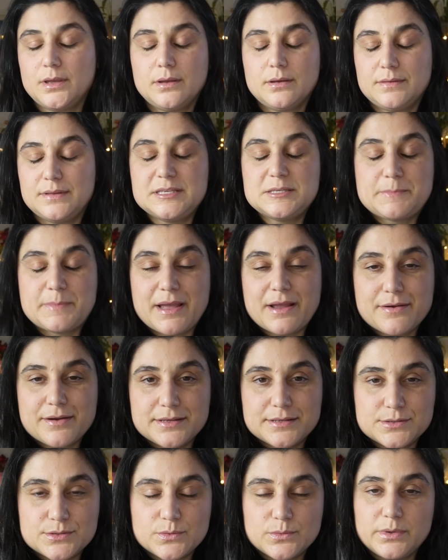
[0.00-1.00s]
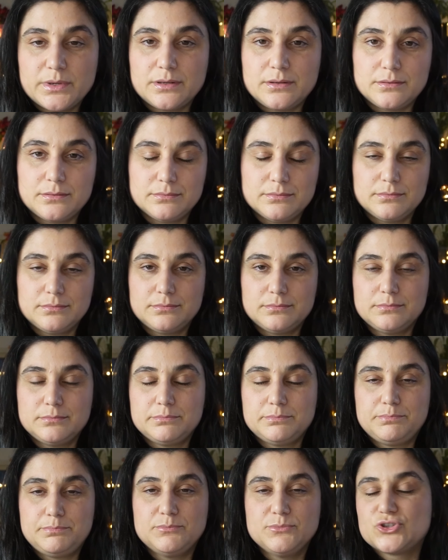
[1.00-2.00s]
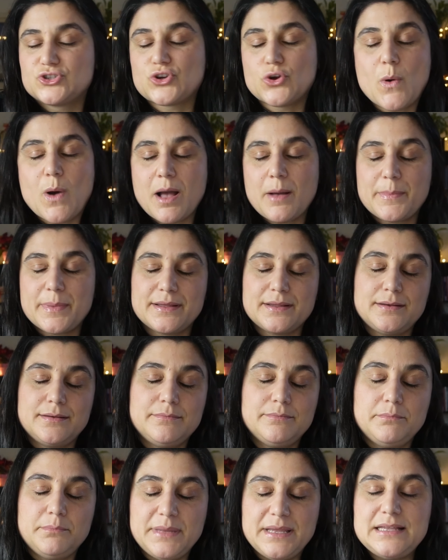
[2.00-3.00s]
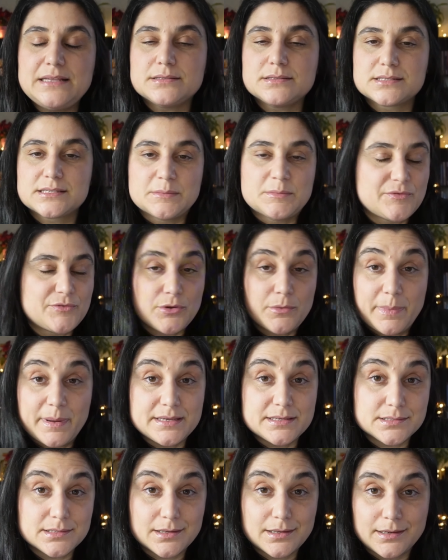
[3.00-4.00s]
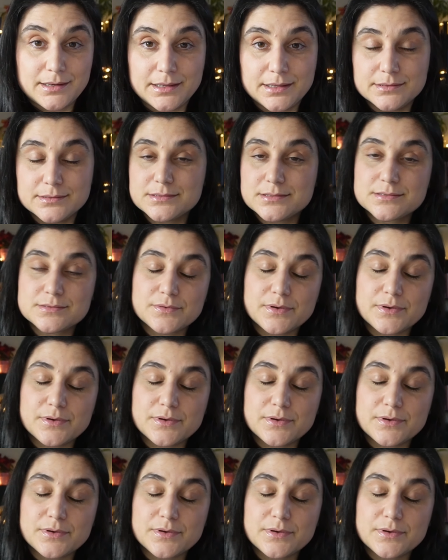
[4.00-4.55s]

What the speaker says: these parents will show up and meet some of your basic needs,